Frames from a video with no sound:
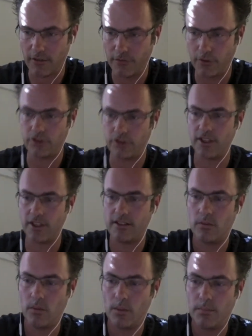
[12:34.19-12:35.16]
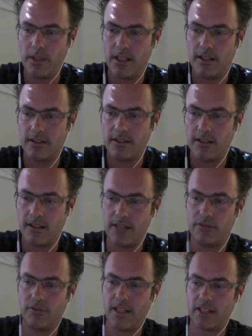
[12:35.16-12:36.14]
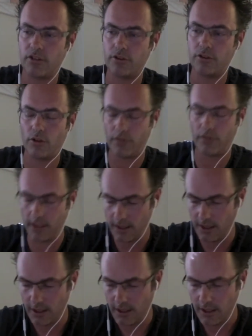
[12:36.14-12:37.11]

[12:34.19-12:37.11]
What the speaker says: first test will be an entry-exit survey.